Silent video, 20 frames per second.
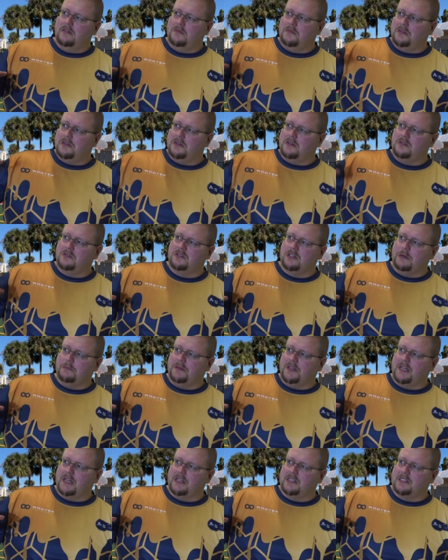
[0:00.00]
when they're
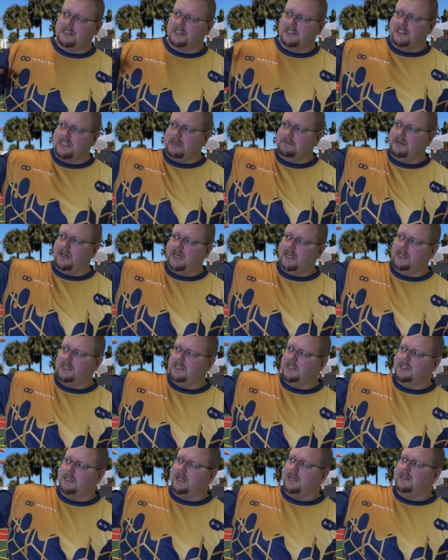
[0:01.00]
dribbling it's the same height
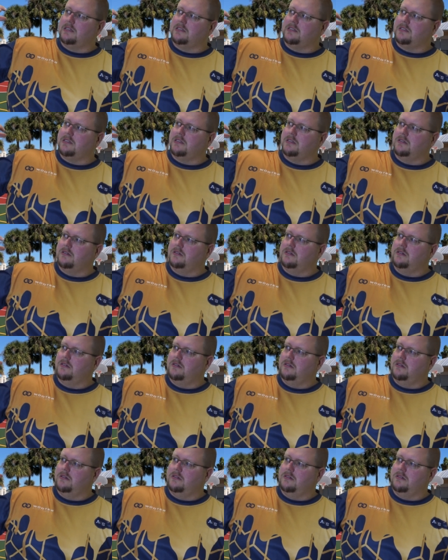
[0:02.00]
as us,
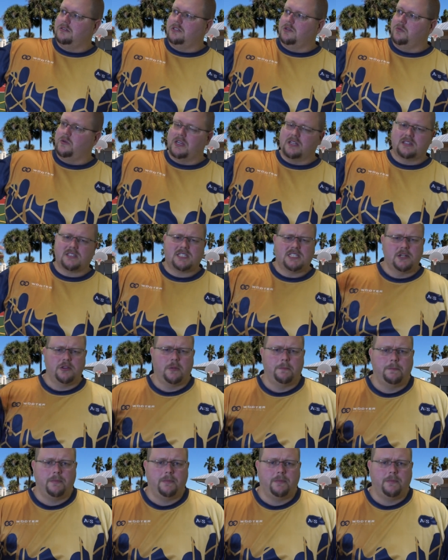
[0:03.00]
so we can steal the